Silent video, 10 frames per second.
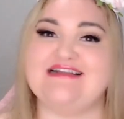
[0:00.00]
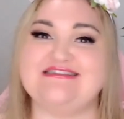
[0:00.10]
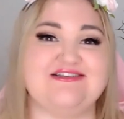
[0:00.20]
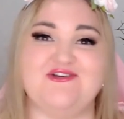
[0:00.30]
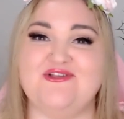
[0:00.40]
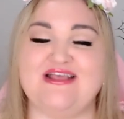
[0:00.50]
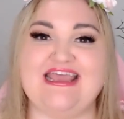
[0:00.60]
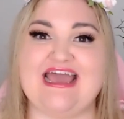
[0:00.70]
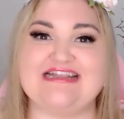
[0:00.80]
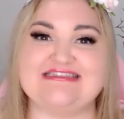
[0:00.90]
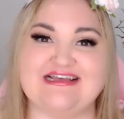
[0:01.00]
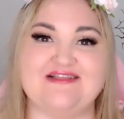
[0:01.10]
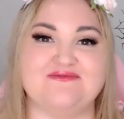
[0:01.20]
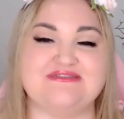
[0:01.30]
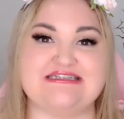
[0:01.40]
I didn't know that he had a son
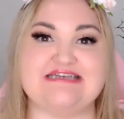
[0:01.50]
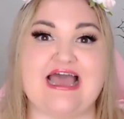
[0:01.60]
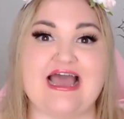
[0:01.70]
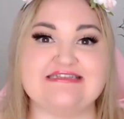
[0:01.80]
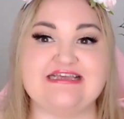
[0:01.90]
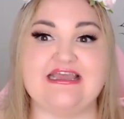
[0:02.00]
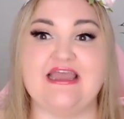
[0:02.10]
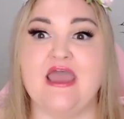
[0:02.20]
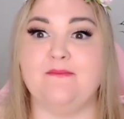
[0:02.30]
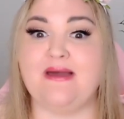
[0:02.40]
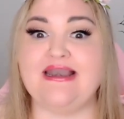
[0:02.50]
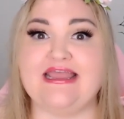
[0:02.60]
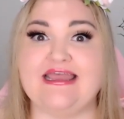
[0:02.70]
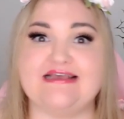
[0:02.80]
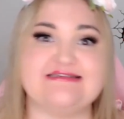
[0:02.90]
that was into acting, but
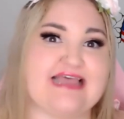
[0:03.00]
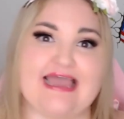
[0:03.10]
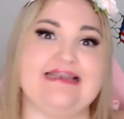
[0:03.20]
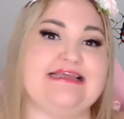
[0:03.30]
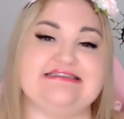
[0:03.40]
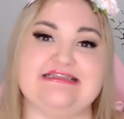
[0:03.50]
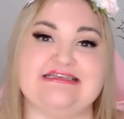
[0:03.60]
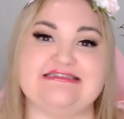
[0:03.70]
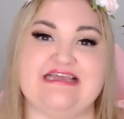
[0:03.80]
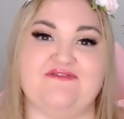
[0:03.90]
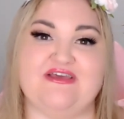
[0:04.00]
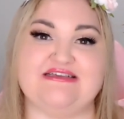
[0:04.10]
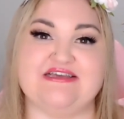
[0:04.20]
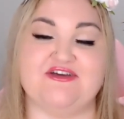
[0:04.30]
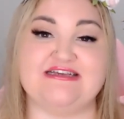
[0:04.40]
he is, and he's in this TV
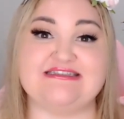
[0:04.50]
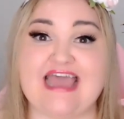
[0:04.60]
series.